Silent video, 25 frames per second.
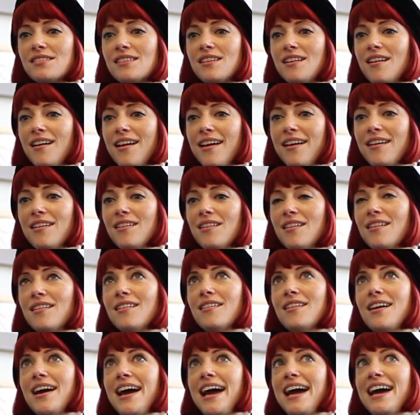that I
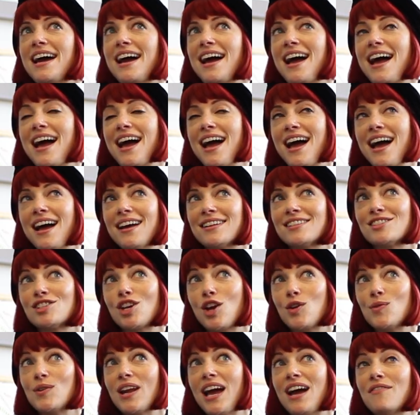
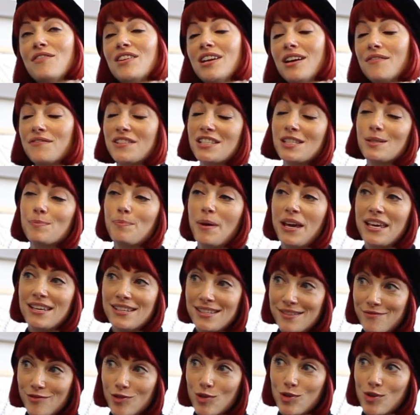don't have enough
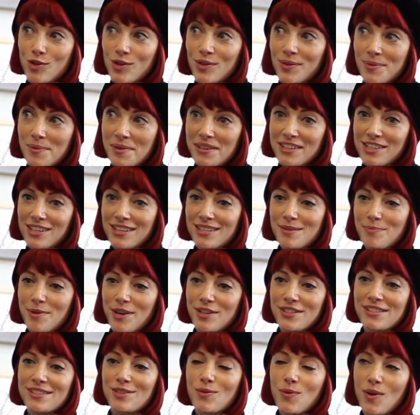space for, which I
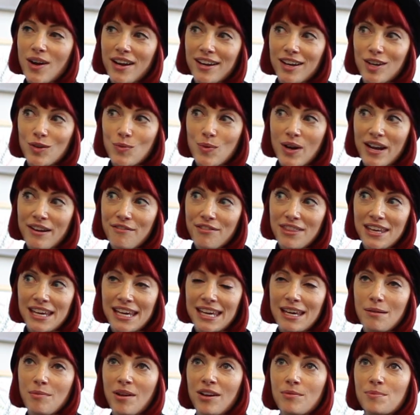suppose is quite a good way of
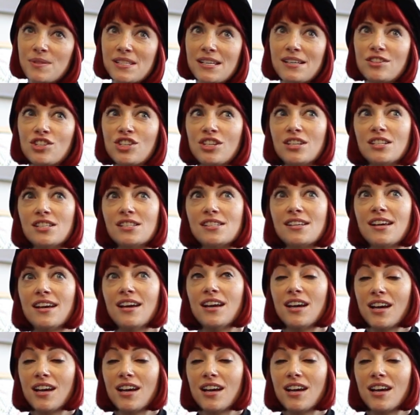thinking about obsessions,